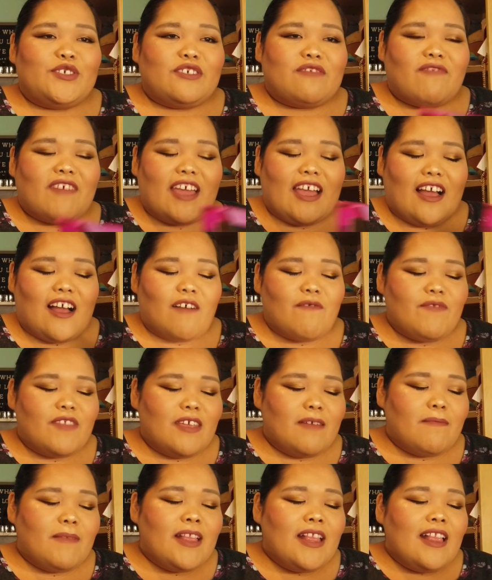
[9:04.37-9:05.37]
if I have
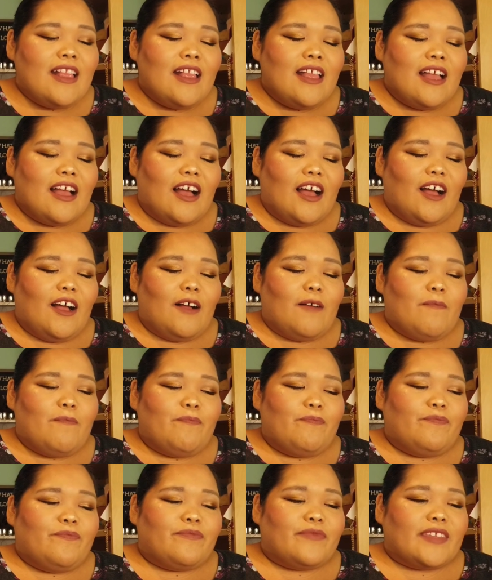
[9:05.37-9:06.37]
them.
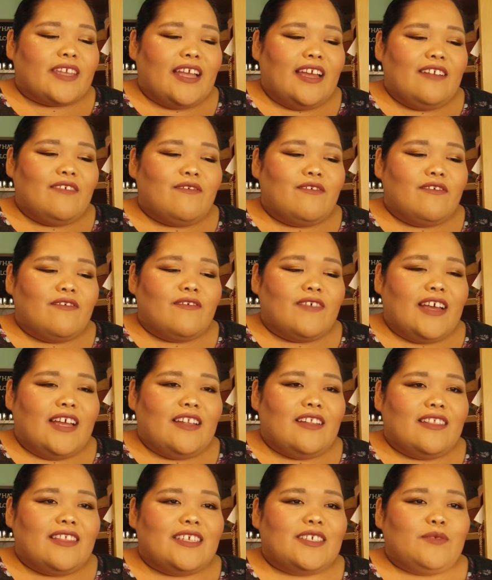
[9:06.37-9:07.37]
I don't know,
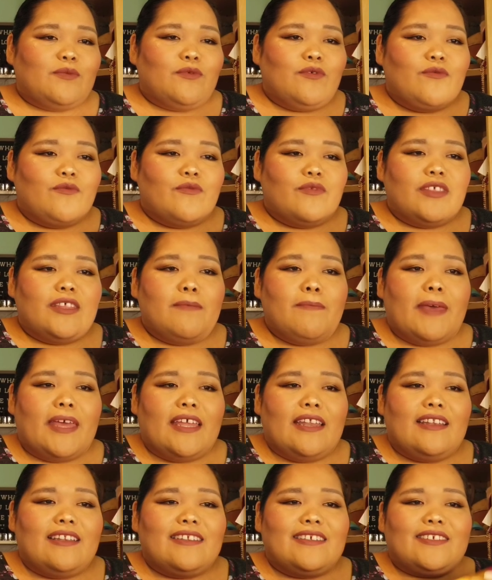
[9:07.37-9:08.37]
this won't really
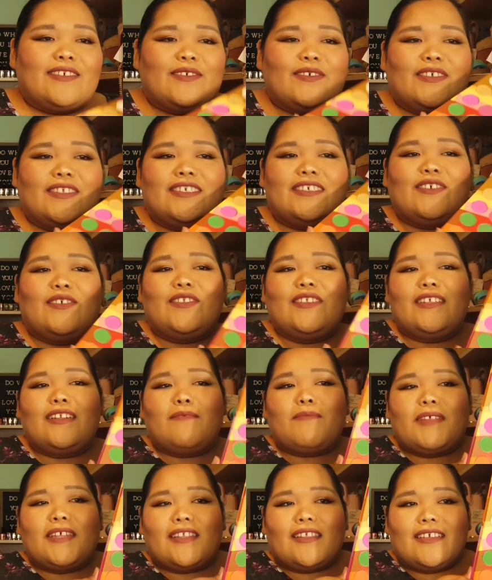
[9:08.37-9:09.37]
bend, so I'll just hold it up
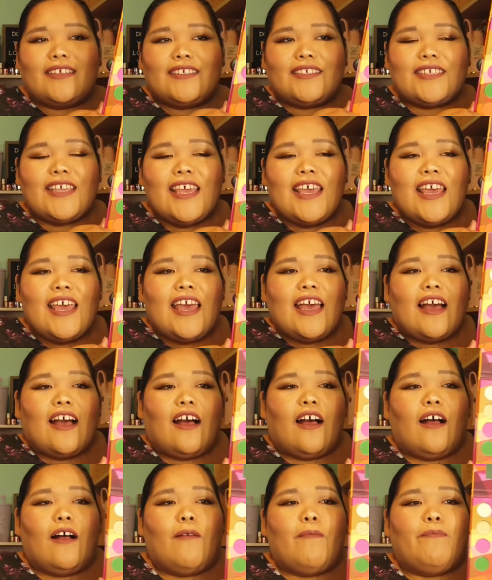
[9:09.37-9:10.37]
like this.
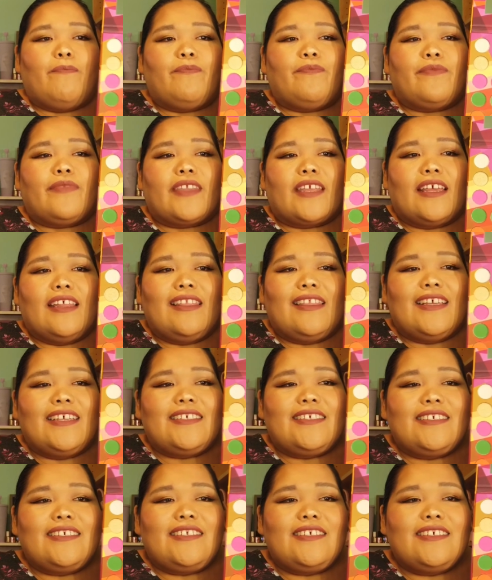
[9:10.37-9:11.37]
This
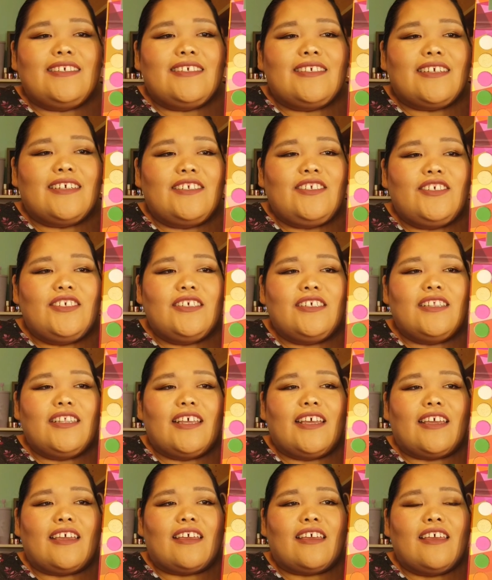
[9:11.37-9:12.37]
is just such a
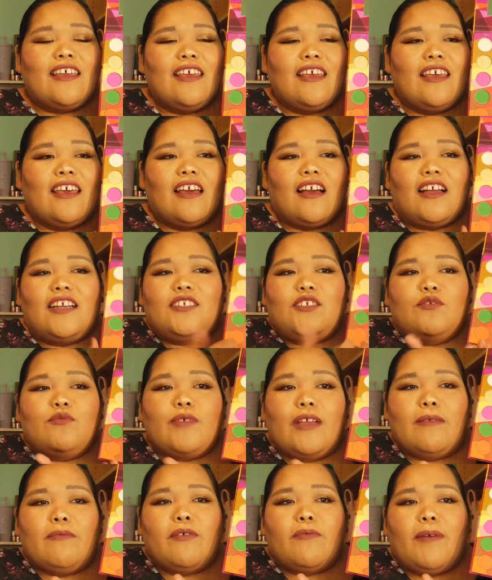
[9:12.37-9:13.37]
like, it's a
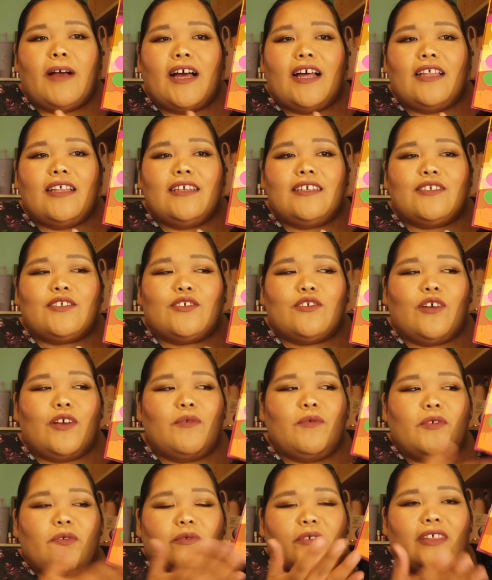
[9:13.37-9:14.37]
rainbow palette, so I
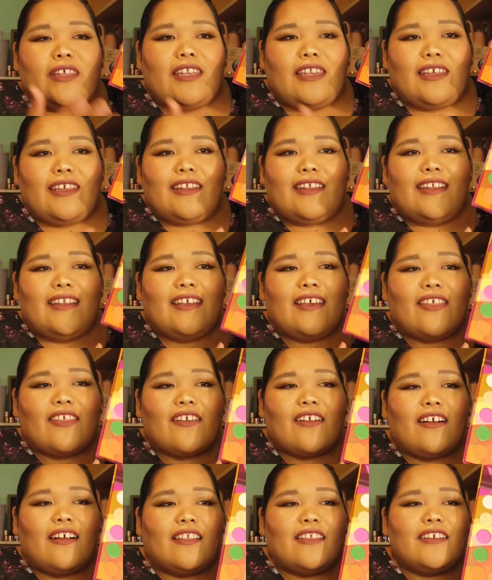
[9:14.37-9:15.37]
wouldn't really need any other
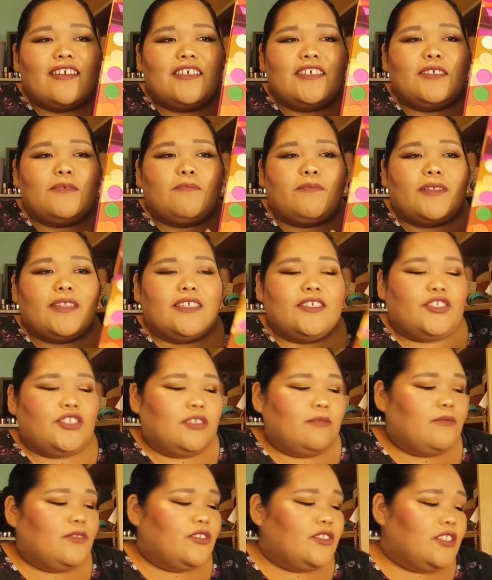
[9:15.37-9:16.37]
colors, but the
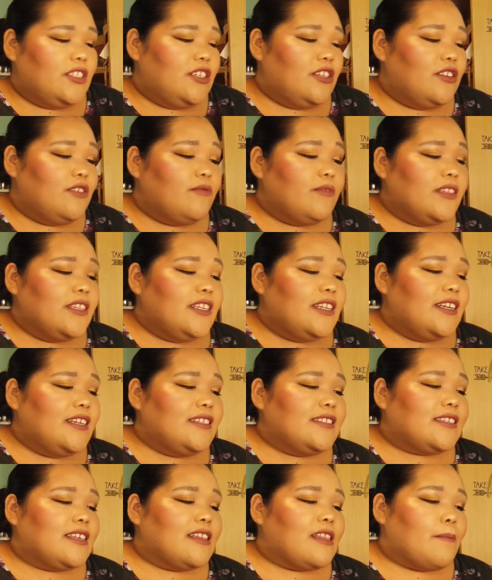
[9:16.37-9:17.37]
shimmers in here are really
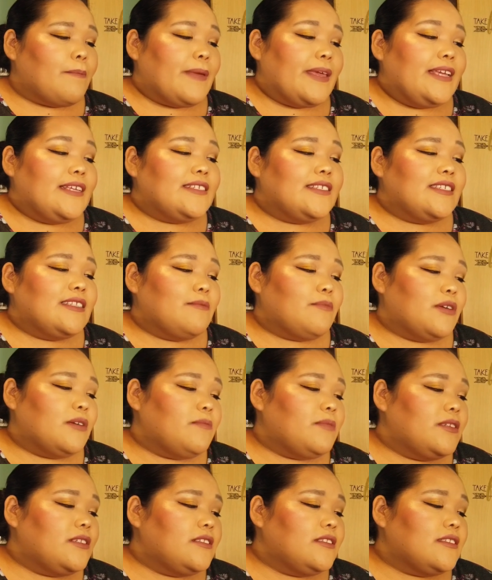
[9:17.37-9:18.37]
nice, like the pinks and the
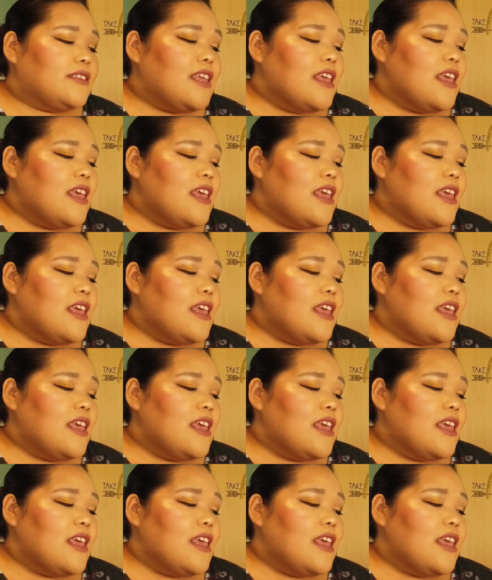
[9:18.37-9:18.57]
purples